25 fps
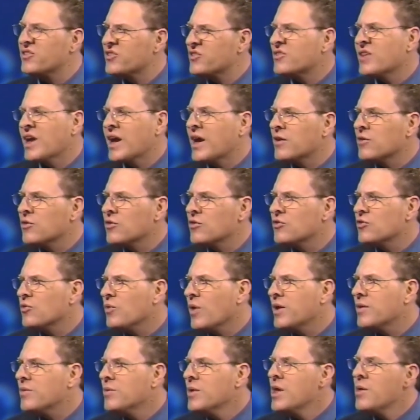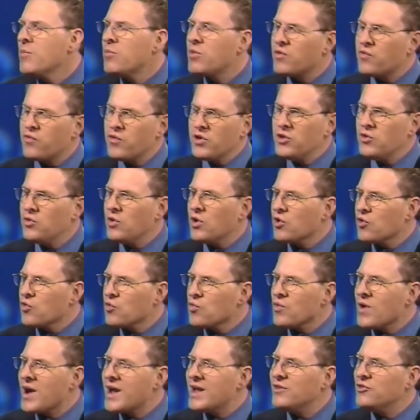standards, right? Yeah. But if we do a
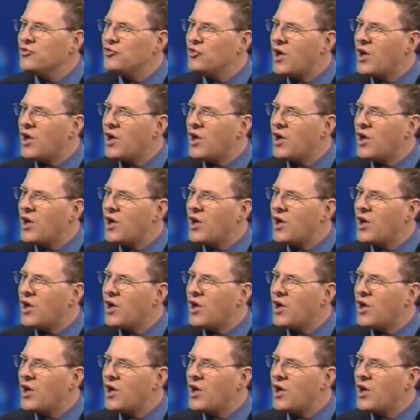great